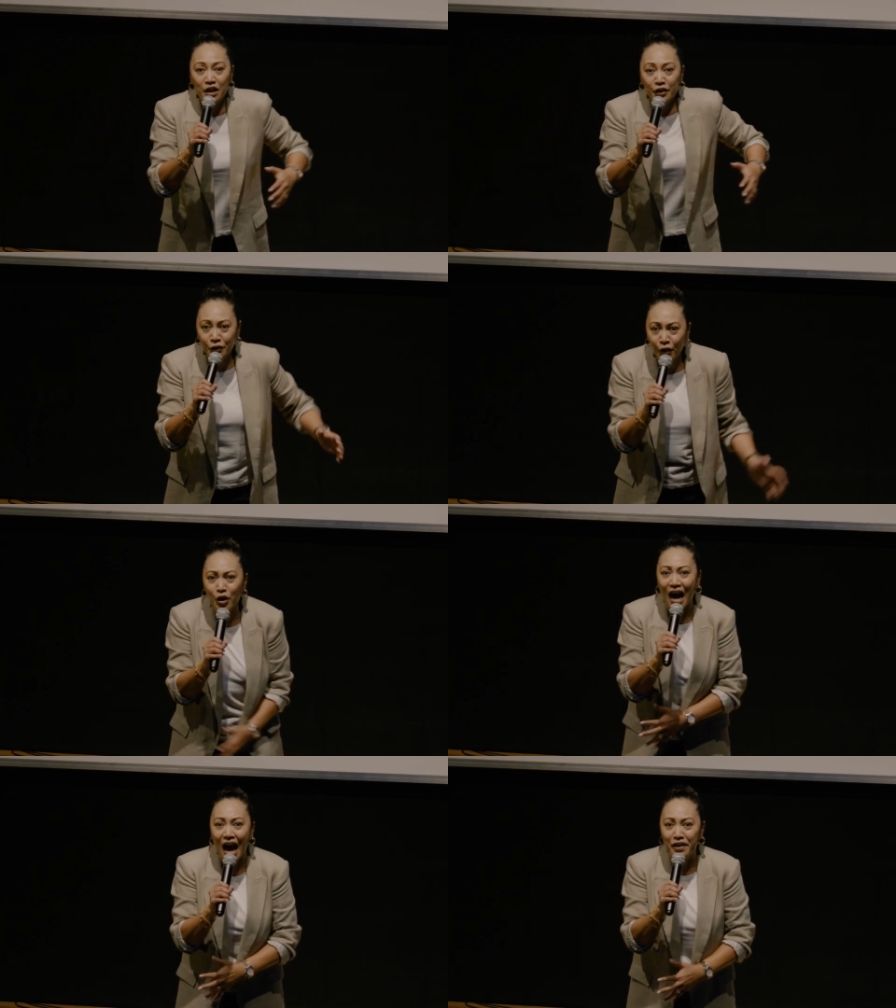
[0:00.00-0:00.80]
through
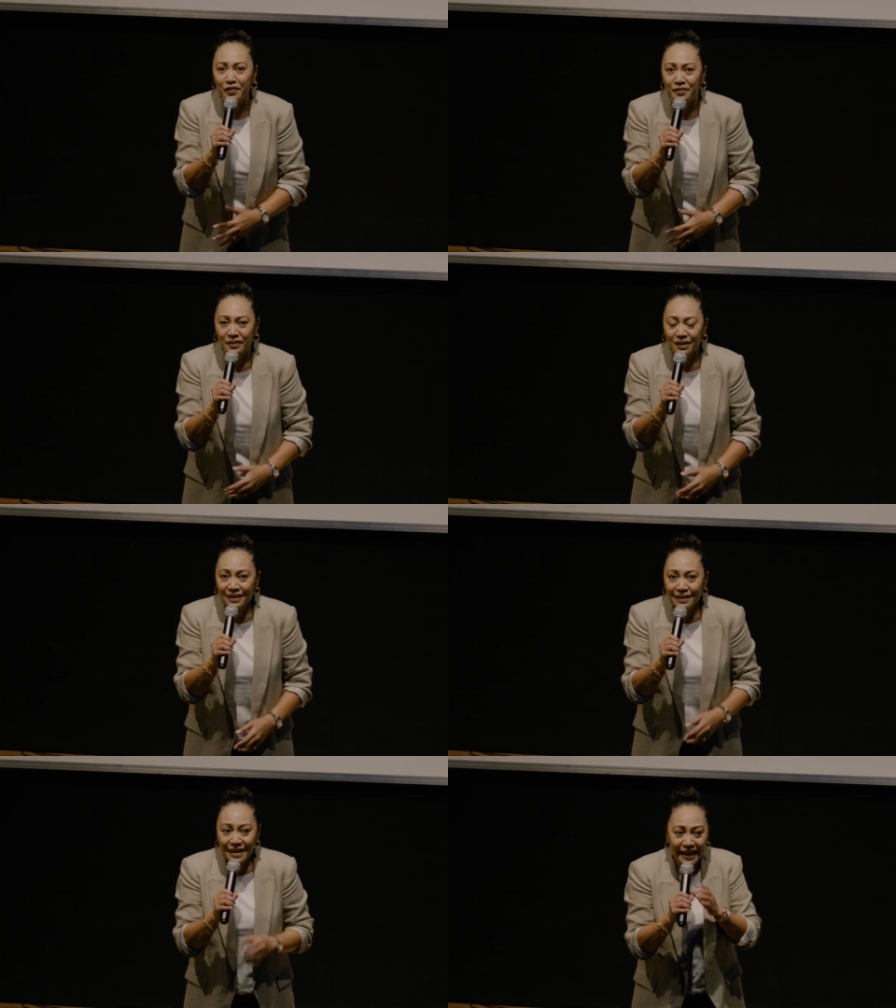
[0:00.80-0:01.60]
life.
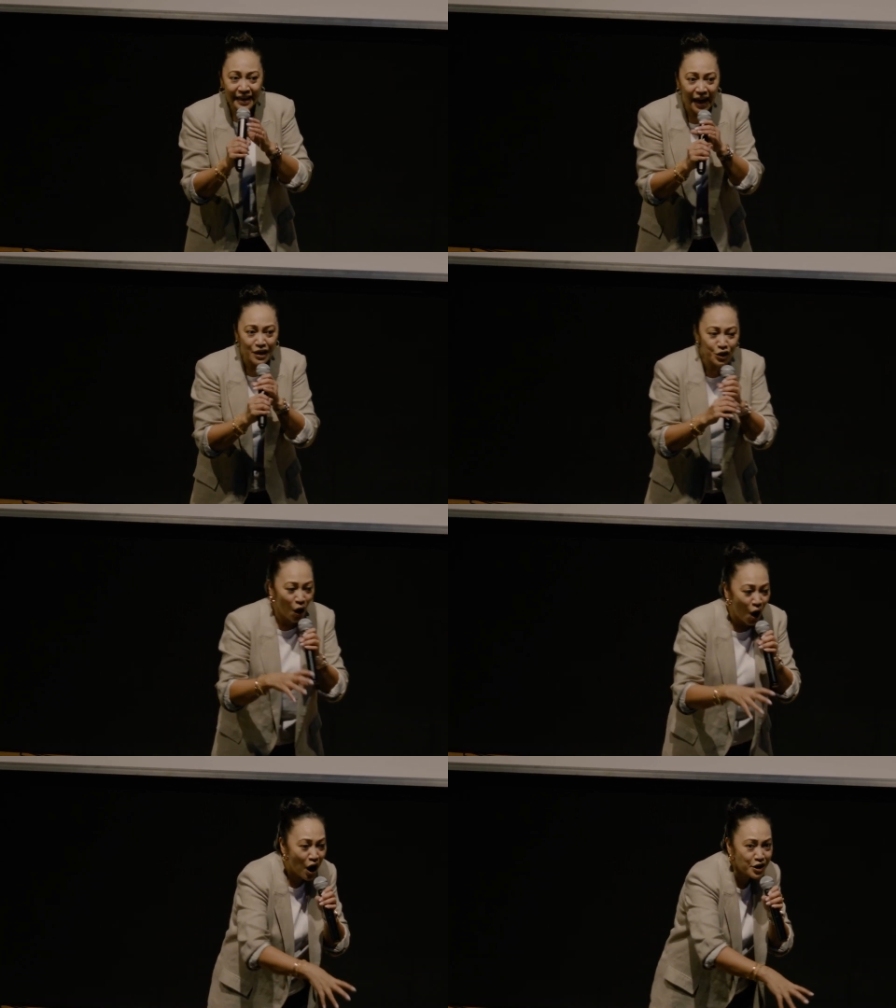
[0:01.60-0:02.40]
He has
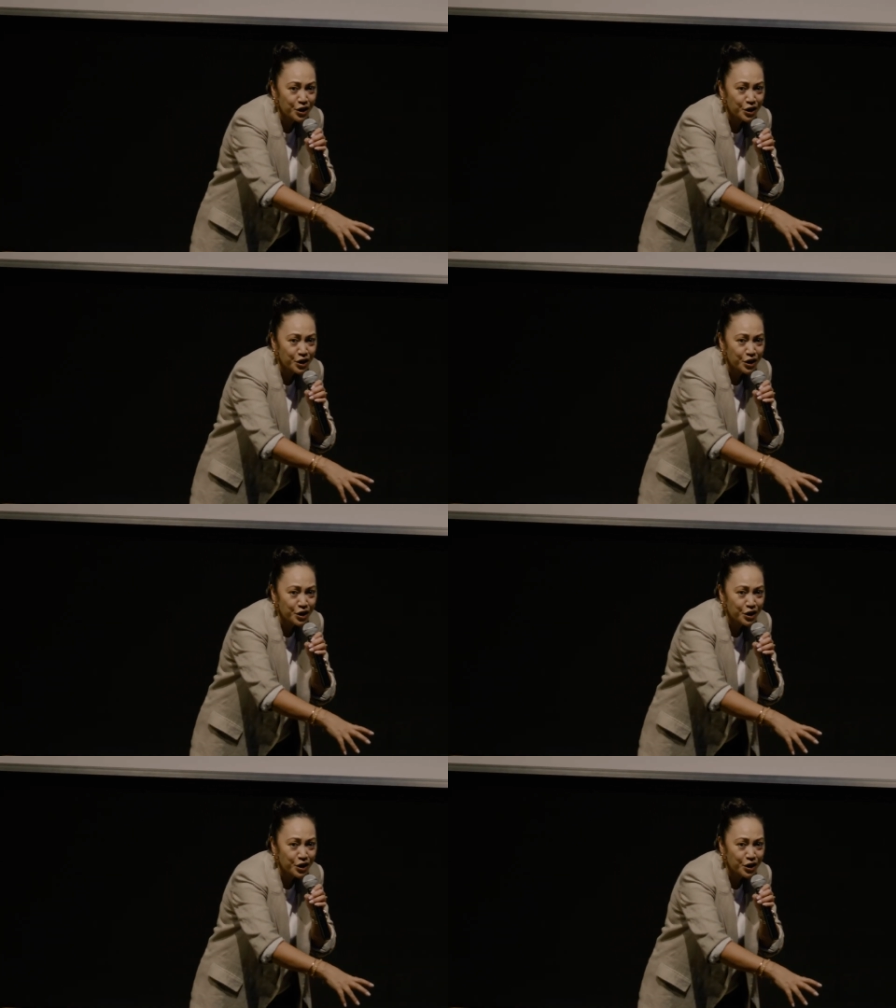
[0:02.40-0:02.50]
called